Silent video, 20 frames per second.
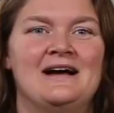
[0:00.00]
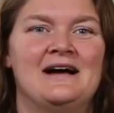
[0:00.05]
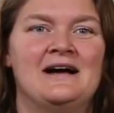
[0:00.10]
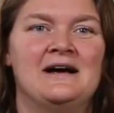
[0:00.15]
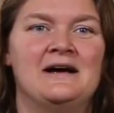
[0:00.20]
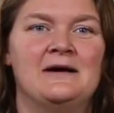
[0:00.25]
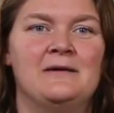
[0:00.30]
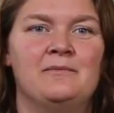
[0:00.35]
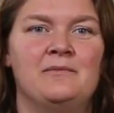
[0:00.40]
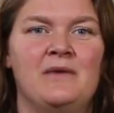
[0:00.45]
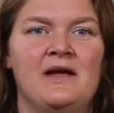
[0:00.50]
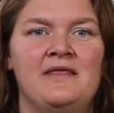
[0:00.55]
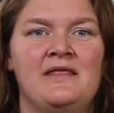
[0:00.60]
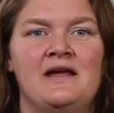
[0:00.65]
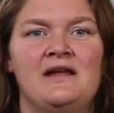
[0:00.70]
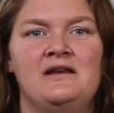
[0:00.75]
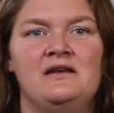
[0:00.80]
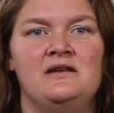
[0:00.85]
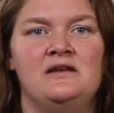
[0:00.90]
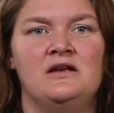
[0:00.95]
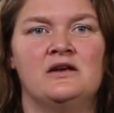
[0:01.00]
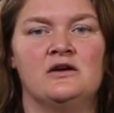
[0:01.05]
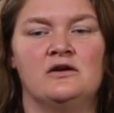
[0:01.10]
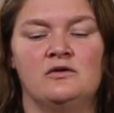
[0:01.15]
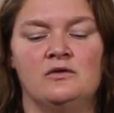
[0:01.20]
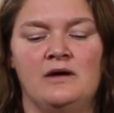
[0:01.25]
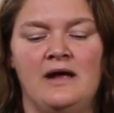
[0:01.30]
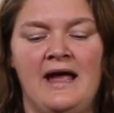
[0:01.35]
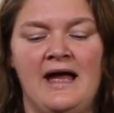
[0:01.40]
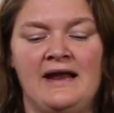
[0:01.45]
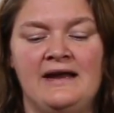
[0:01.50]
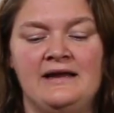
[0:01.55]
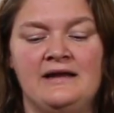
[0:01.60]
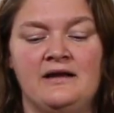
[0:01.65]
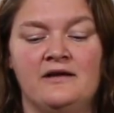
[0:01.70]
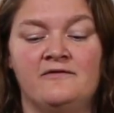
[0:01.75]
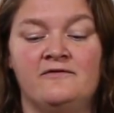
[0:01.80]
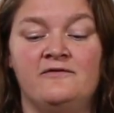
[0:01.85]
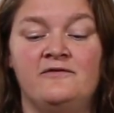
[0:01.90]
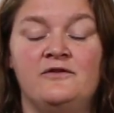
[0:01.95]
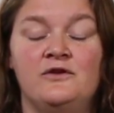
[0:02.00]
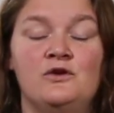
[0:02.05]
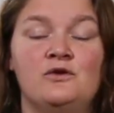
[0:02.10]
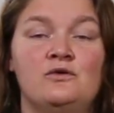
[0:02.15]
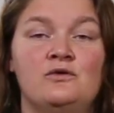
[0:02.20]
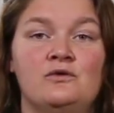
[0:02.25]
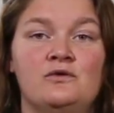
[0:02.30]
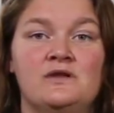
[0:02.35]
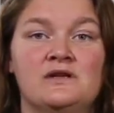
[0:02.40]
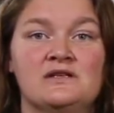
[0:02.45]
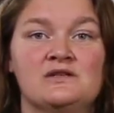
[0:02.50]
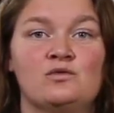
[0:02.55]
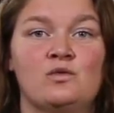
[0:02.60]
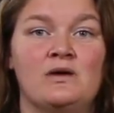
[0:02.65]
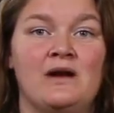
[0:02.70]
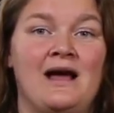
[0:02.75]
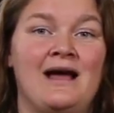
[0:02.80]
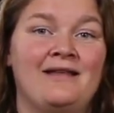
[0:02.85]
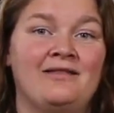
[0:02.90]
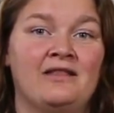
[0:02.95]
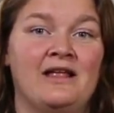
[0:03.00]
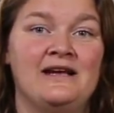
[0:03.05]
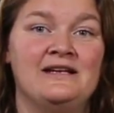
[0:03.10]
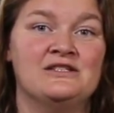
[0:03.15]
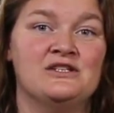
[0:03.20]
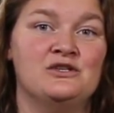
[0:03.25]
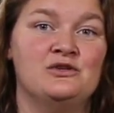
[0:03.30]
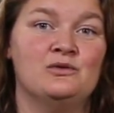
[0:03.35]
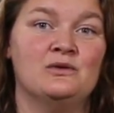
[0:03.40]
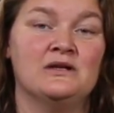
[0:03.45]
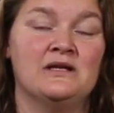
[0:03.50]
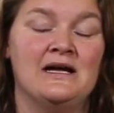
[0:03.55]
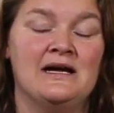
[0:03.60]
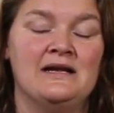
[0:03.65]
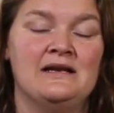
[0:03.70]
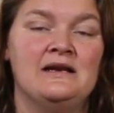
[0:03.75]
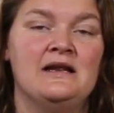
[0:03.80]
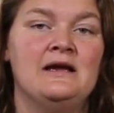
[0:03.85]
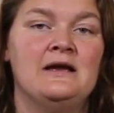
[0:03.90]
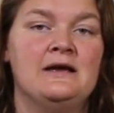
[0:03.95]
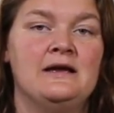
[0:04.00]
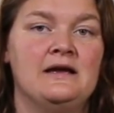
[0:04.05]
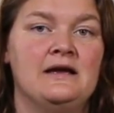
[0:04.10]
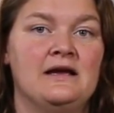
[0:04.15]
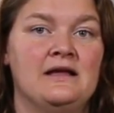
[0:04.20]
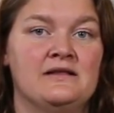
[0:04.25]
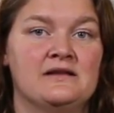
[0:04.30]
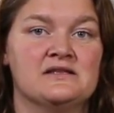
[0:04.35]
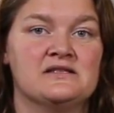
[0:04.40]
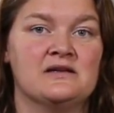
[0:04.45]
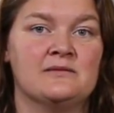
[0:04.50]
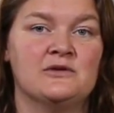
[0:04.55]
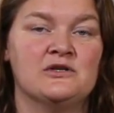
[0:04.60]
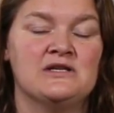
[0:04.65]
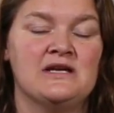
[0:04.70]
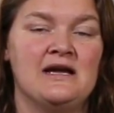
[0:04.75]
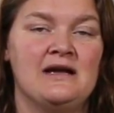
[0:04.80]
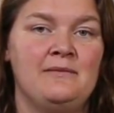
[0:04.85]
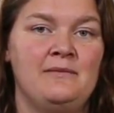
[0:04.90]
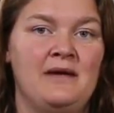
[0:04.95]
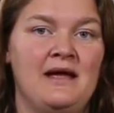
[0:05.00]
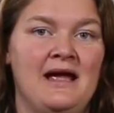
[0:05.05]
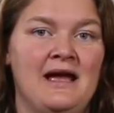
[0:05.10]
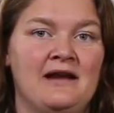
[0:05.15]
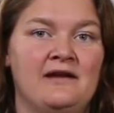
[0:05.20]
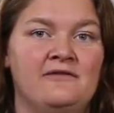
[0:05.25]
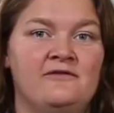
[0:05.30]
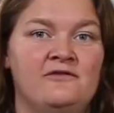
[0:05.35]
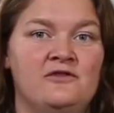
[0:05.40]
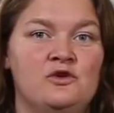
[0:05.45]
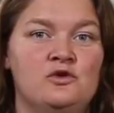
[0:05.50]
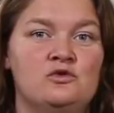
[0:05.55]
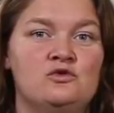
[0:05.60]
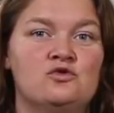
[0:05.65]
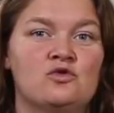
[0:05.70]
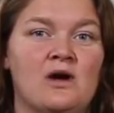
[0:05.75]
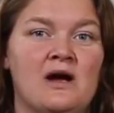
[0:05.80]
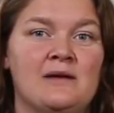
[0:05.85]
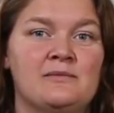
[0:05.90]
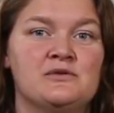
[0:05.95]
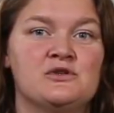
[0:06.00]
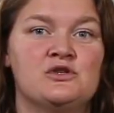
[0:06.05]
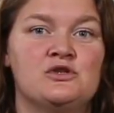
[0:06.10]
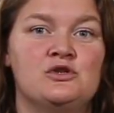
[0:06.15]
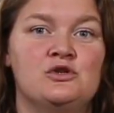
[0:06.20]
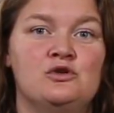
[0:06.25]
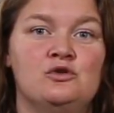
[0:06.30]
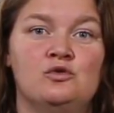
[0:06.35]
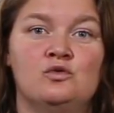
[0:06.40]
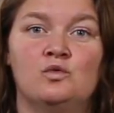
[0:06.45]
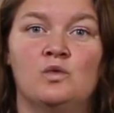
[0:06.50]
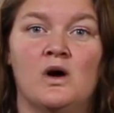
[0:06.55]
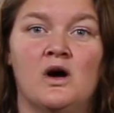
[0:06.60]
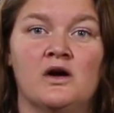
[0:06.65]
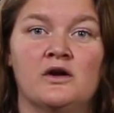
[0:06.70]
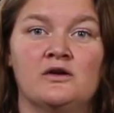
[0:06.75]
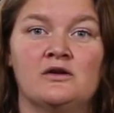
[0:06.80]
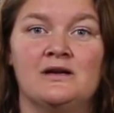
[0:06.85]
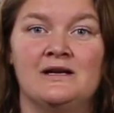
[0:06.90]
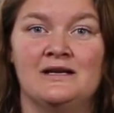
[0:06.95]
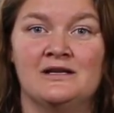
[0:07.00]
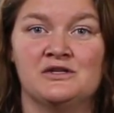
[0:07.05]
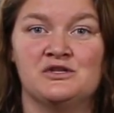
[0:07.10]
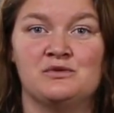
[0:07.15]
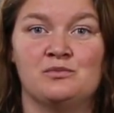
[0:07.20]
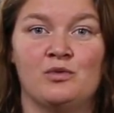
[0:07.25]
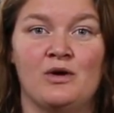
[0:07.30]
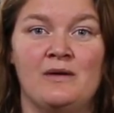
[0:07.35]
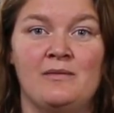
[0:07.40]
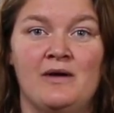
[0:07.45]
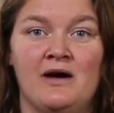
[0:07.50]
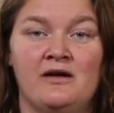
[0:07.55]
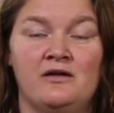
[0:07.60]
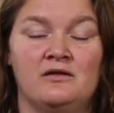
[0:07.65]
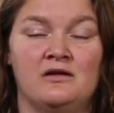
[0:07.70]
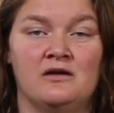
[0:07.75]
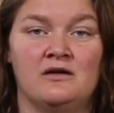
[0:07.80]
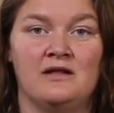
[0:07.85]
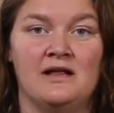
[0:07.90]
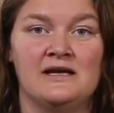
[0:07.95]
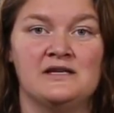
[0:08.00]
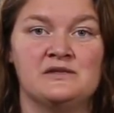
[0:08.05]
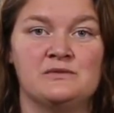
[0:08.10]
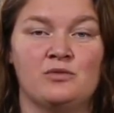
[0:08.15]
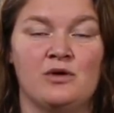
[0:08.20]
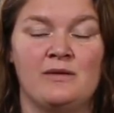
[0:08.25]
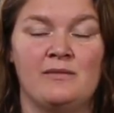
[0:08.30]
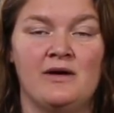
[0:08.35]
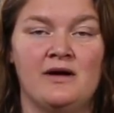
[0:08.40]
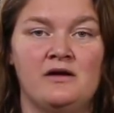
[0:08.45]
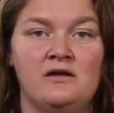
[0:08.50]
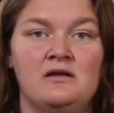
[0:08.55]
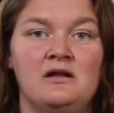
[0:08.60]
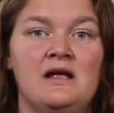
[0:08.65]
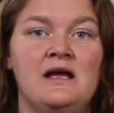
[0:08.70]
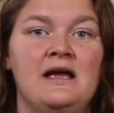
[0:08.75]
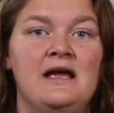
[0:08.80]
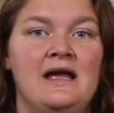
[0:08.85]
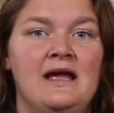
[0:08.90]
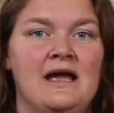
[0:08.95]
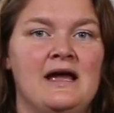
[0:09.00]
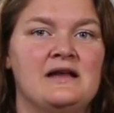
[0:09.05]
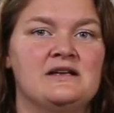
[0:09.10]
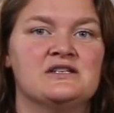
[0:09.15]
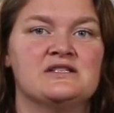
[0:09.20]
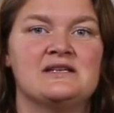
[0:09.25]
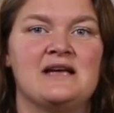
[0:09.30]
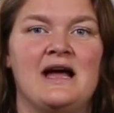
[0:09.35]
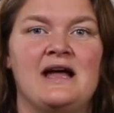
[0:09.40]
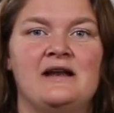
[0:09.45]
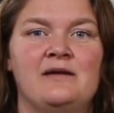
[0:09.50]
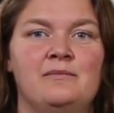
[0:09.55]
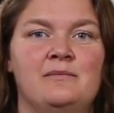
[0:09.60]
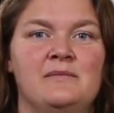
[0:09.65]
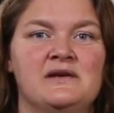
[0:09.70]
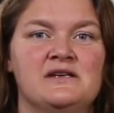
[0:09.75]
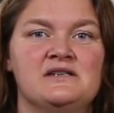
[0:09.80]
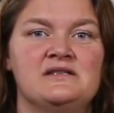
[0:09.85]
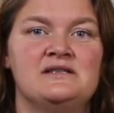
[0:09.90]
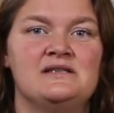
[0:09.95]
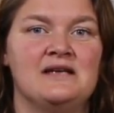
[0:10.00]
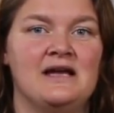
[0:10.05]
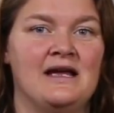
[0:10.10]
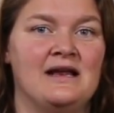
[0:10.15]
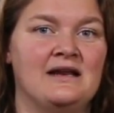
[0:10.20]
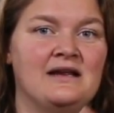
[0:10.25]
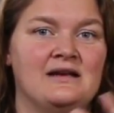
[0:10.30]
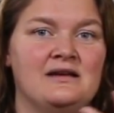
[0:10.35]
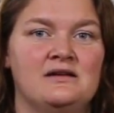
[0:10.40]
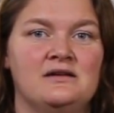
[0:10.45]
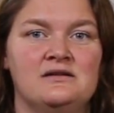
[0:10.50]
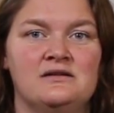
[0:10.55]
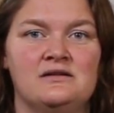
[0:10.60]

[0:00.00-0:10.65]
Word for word: And then, adding a few, this one I like to do a lot in the summertime, add a few drops to water in a glass spray bottle, and just kind of mist, and it